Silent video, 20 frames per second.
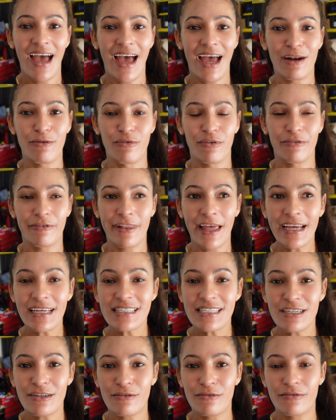and
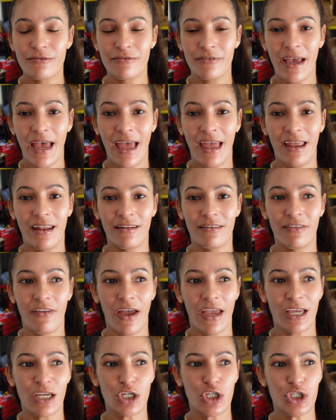reflective and
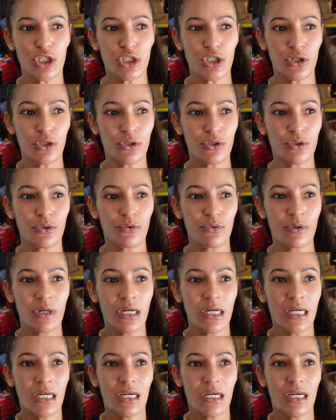like show